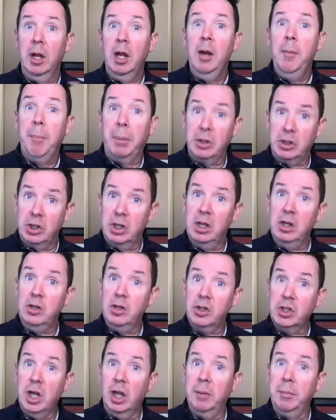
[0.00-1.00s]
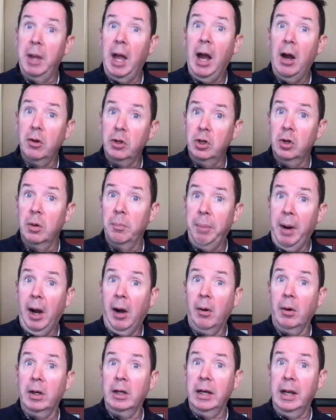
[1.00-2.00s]
but then you're telling me how you're
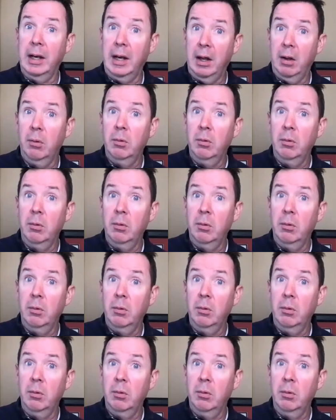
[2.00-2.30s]
empowering and